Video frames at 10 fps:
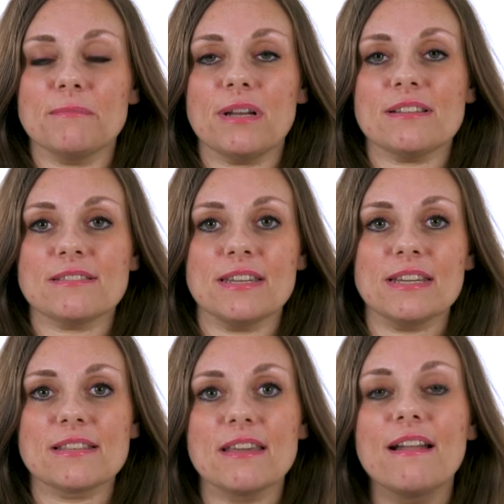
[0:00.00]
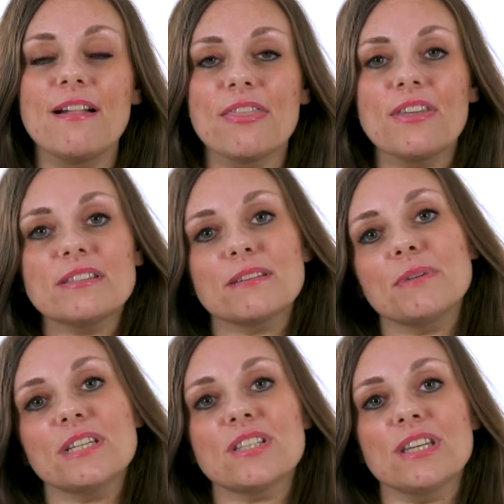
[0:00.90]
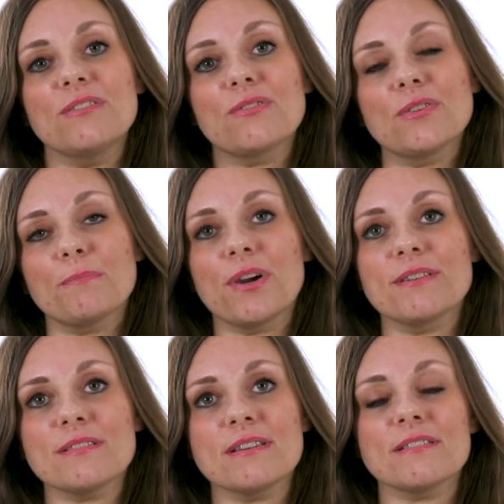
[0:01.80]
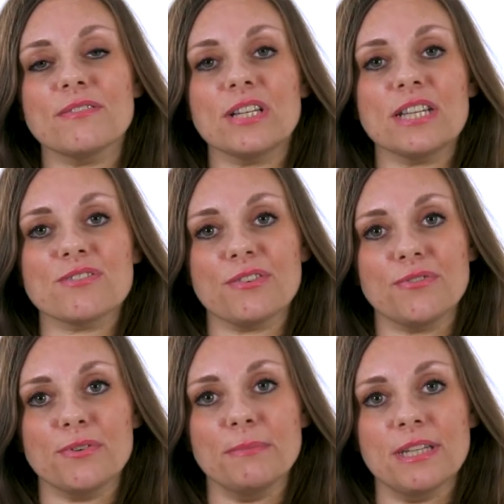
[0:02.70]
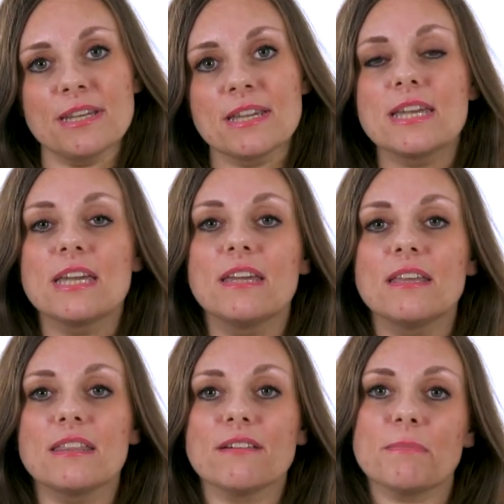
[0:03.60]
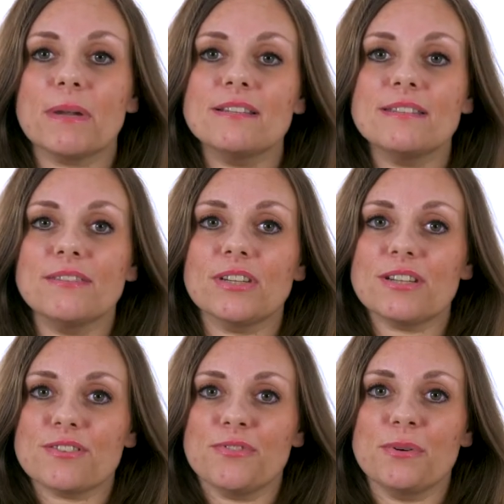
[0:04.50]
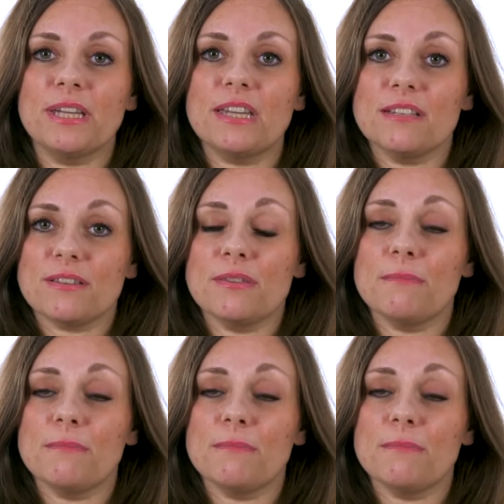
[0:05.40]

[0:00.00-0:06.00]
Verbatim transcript: on plastics. This can be achieved through the process of electroforming. There are plenty of electroforming kits on the